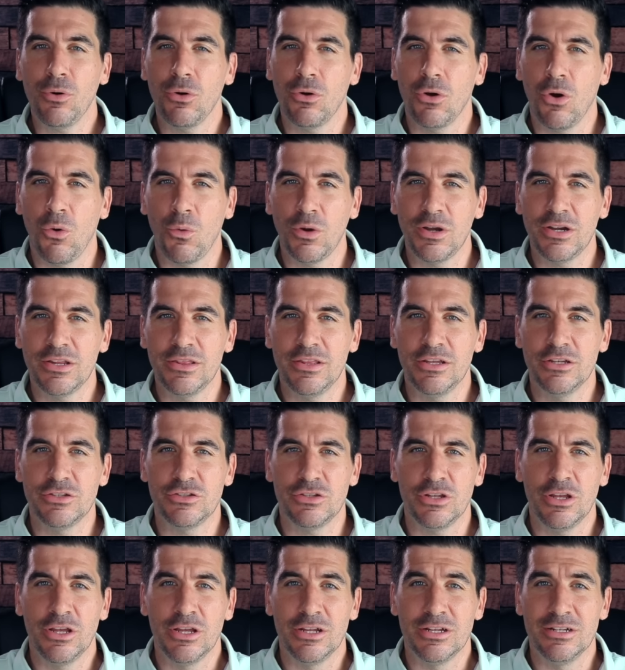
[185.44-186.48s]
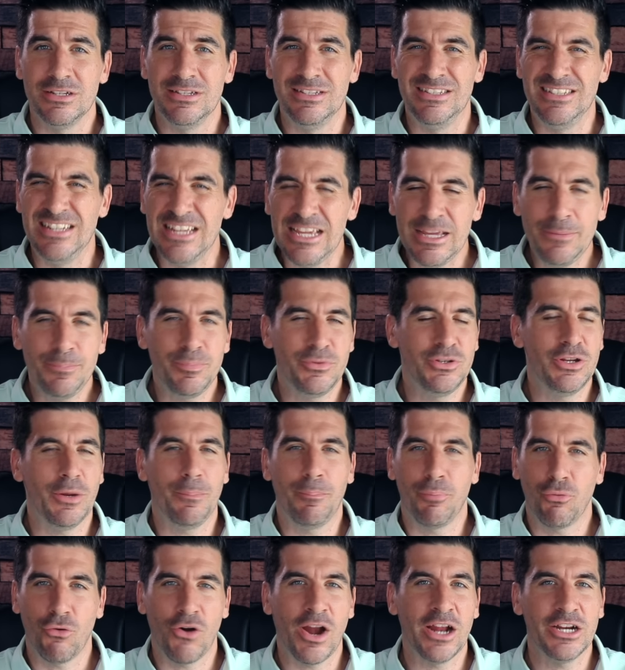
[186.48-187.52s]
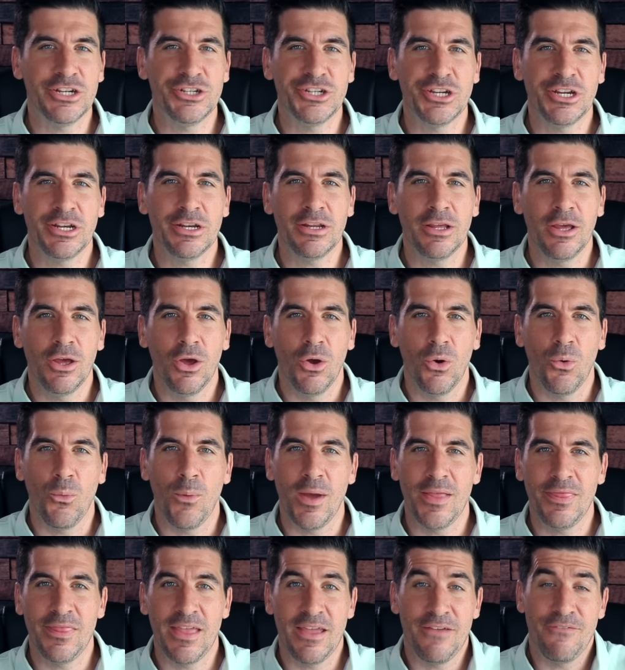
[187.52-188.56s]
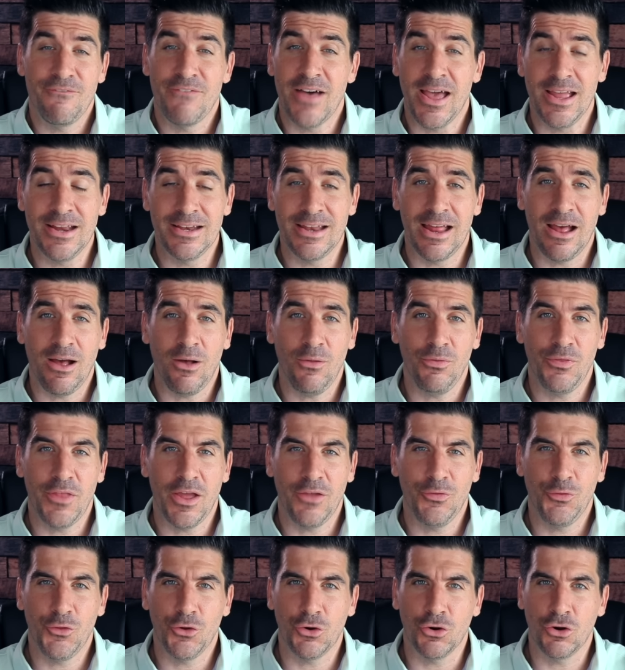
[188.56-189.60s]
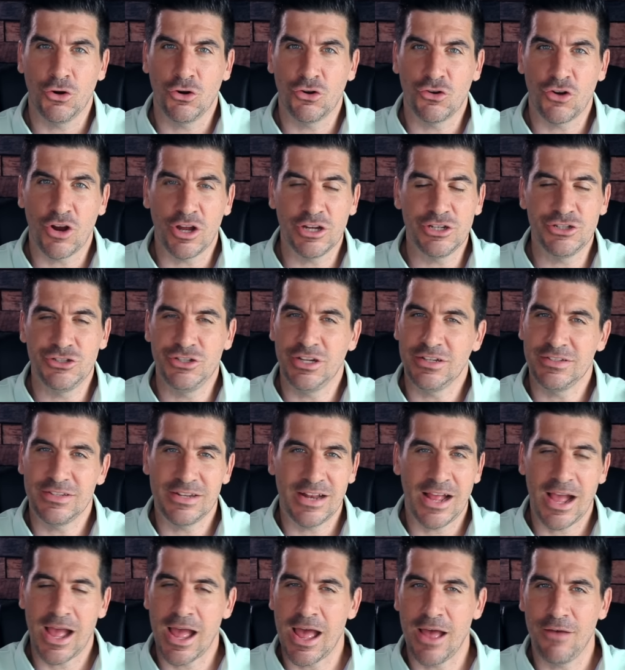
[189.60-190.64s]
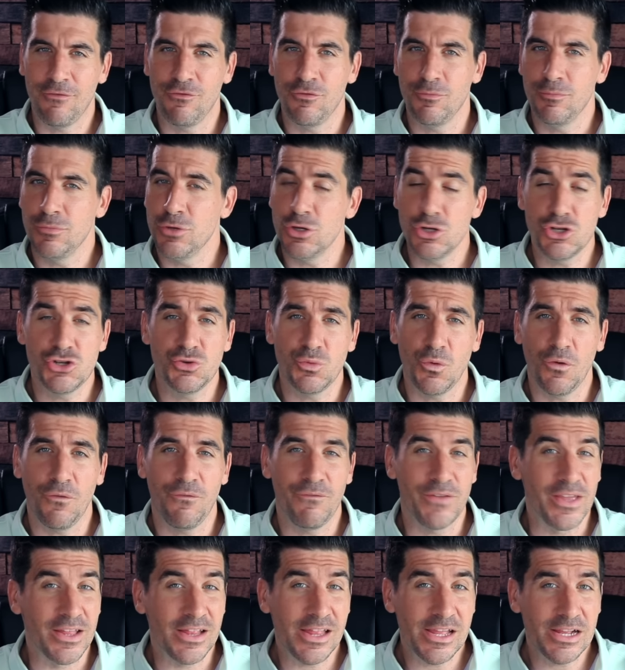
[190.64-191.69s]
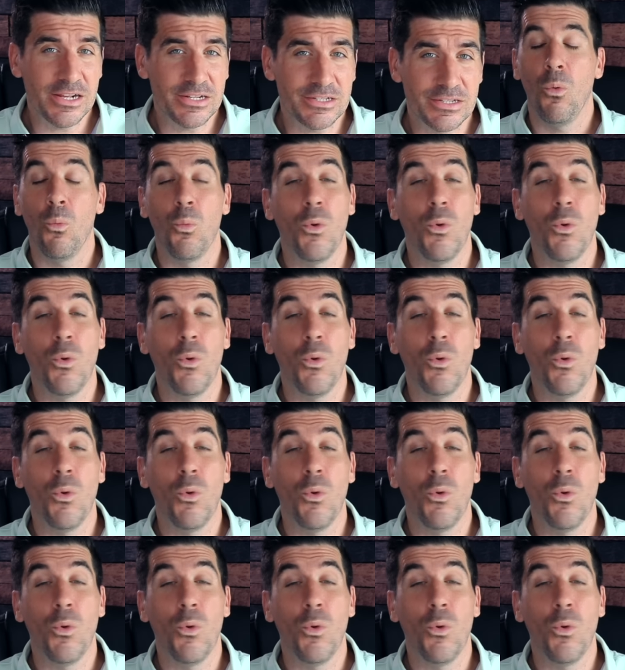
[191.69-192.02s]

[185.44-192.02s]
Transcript: go into this deep depression when they find out that their crush doesn't have mutual feelings?